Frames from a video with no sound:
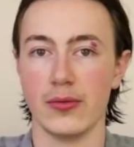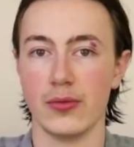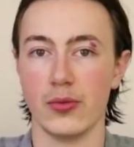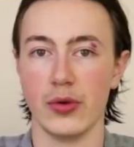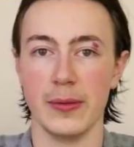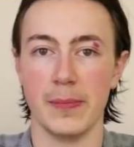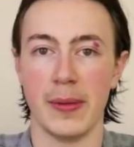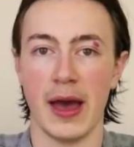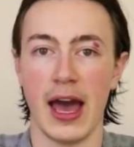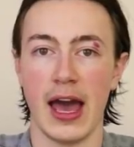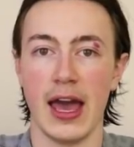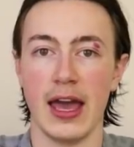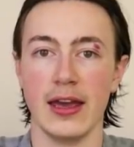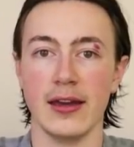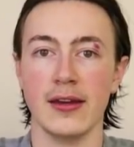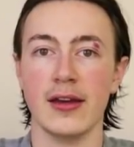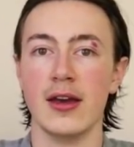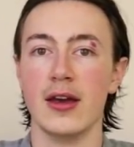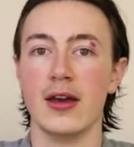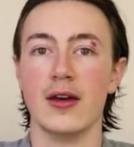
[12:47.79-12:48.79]
We
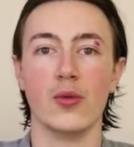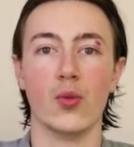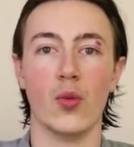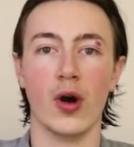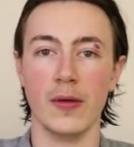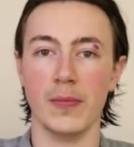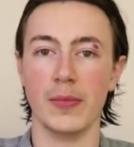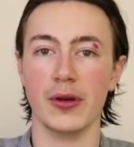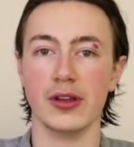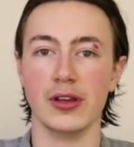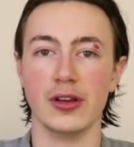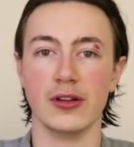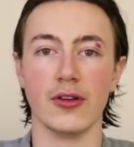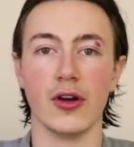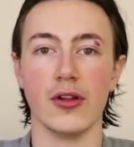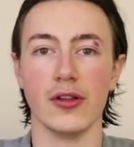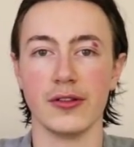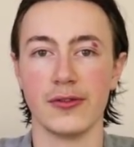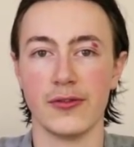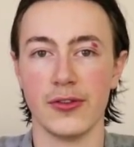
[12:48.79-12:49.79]
pay $1 billion
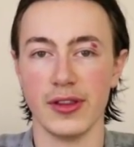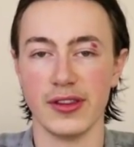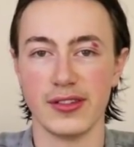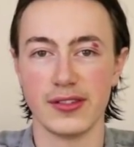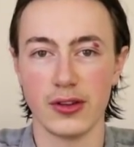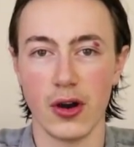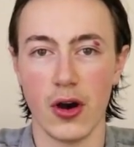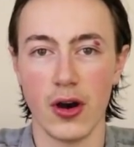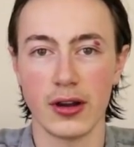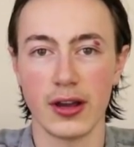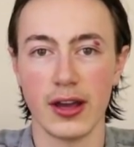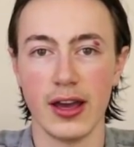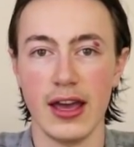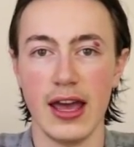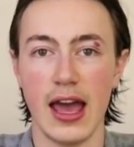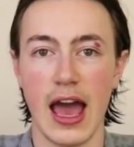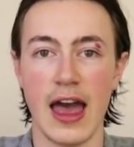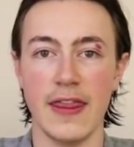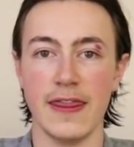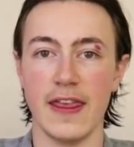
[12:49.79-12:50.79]
for the stock
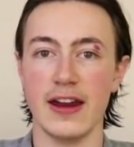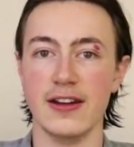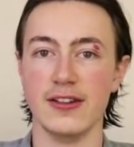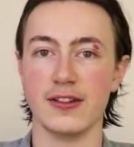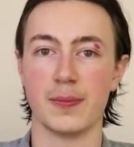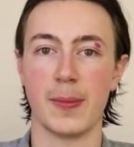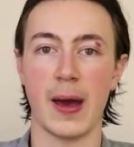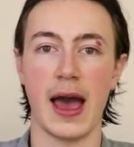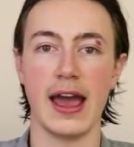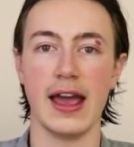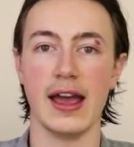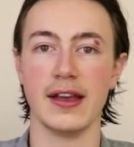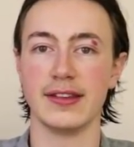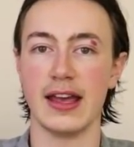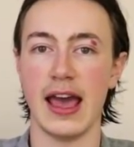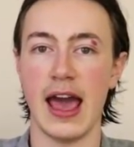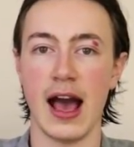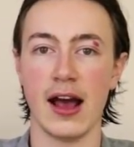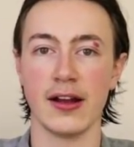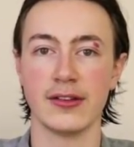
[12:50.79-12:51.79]
and they just pay us
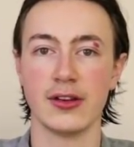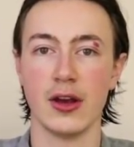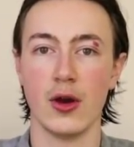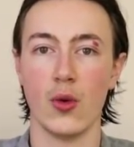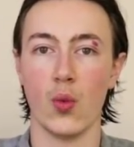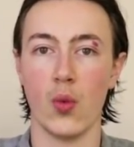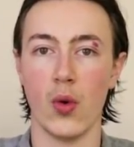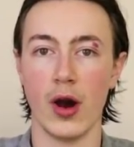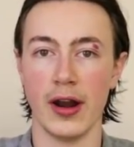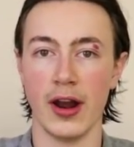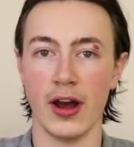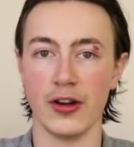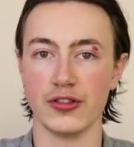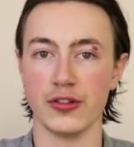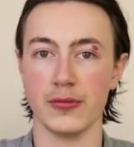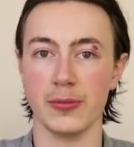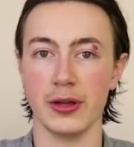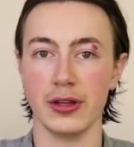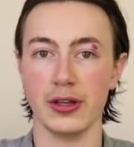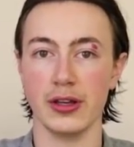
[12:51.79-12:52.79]
out
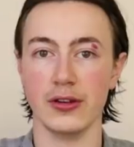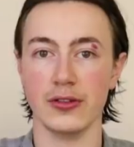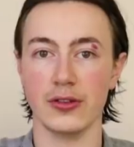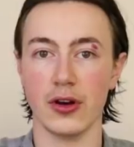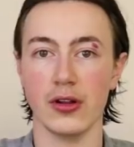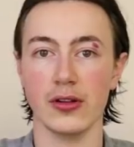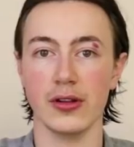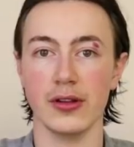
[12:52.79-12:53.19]
$100 million